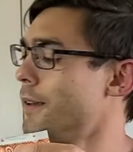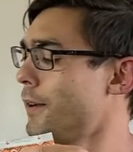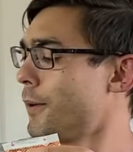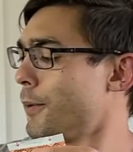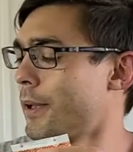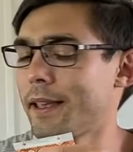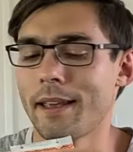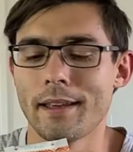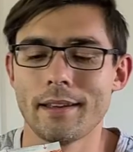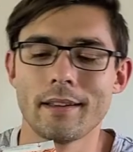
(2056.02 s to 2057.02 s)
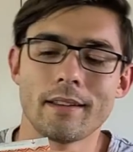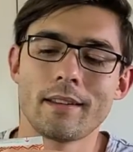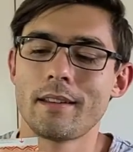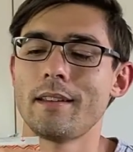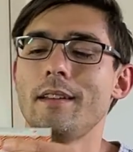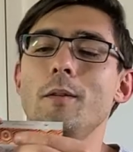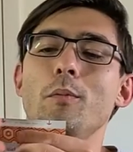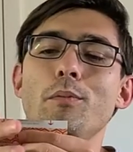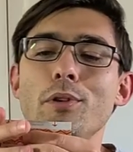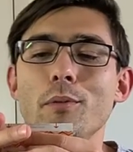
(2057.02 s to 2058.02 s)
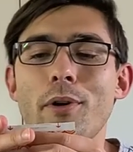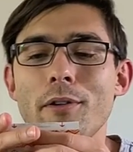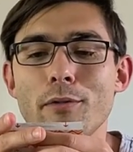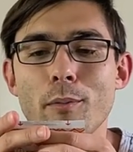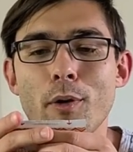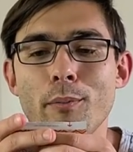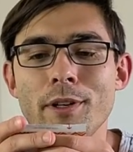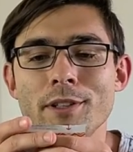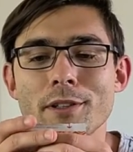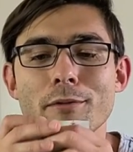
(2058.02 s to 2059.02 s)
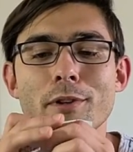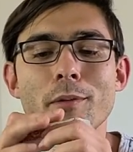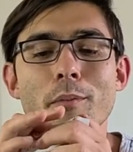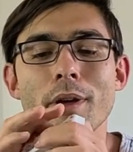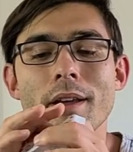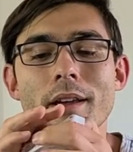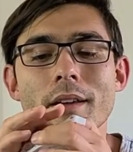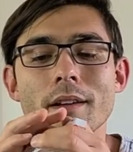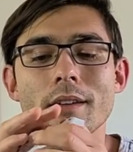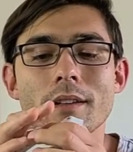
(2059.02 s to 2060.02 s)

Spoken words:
Okay. Pull apart from openings on front and back.